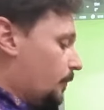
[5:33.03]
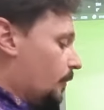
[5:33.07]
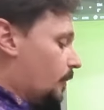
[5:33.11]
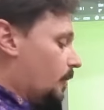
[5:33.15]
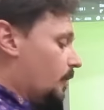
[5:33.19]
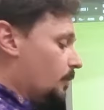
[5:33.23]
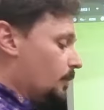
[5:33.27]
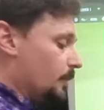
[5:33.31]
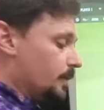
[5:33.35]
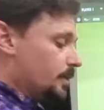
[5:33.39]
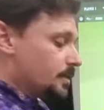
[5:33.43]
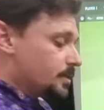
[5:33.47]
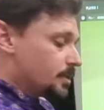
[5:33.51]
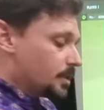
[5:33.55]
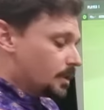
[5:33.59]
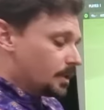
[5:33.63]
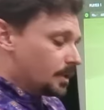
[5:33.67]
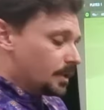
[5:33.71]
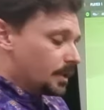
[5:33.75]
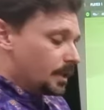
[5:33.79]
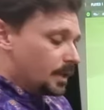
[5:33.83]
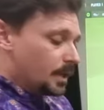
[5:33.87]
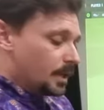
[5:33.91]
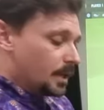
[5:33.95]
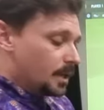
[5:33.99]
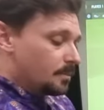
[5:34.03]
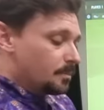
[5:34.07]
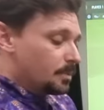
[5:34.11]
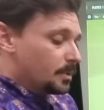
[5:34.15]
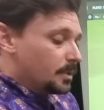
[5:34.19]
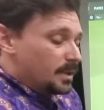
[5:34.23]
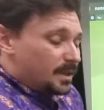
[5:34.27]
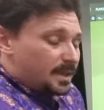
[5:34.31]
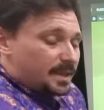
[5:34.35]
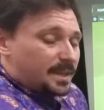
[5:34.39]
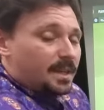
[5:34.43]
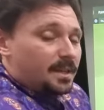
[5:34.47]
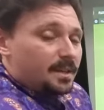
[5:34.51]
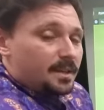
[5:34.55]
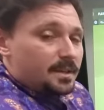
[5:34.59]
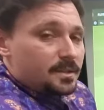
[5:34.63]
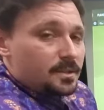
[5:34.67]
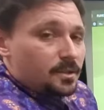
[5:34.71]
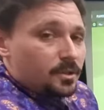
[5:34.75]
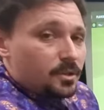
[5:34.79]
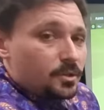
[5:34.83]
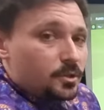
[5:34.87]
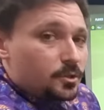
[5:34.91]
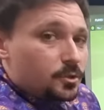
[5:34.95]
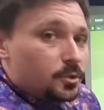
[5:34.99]
far with a chunkier head, but again, it's
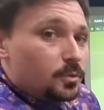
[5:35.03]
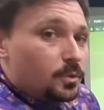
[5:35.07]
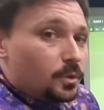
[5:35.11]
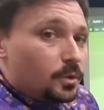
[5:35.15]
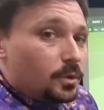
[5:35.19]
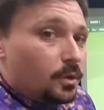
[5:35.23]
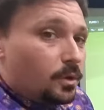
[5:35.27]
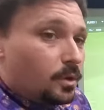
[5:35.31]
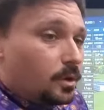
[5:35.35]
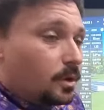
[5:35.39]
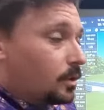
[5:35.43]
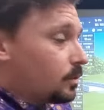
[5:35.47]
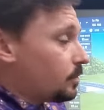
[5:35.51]
going to suit a lot of